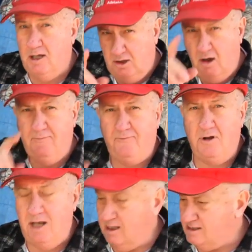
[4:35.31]
Go and
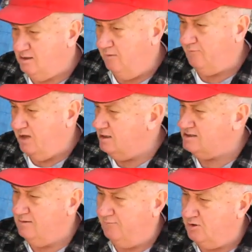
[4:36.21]
find out yourself. Get
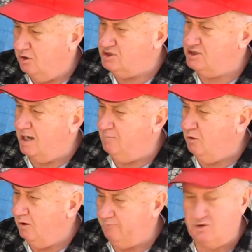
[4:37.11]
yourself a nice sharp
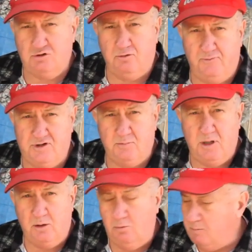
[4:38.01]
knife, which all
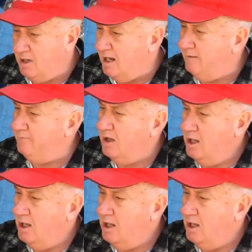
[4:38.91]
fishermen and women have,